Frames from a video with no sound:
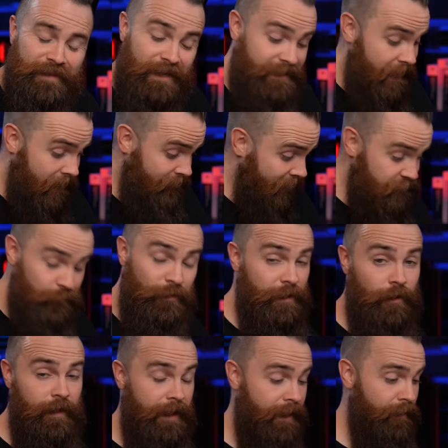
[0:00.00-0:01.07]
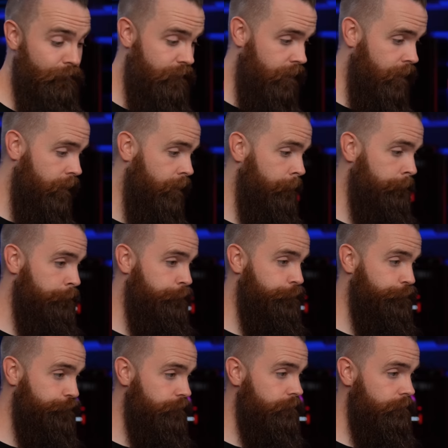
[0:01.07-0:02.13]
And yeah, that's really all I have. Um,
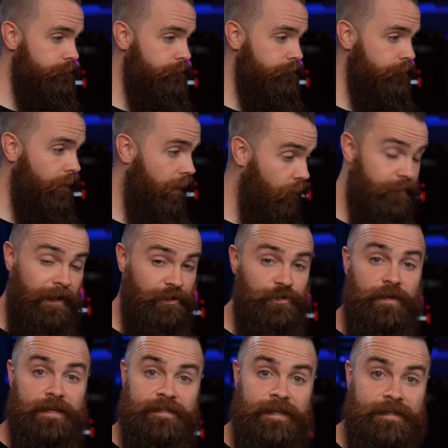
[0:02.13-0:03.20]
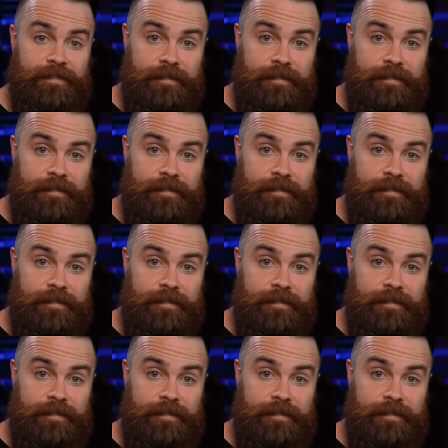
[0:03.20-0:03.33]
I'll catch you guys next